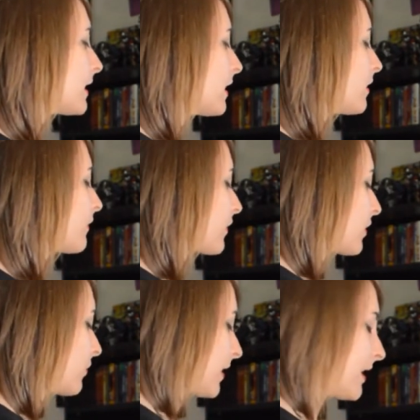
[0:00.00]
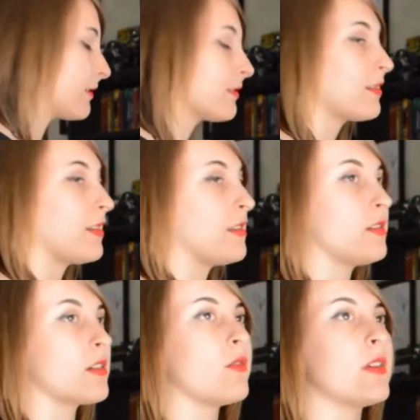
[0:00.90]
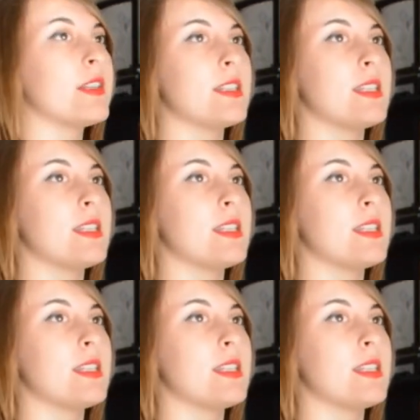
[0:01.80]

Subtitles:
need for the wings is you're going to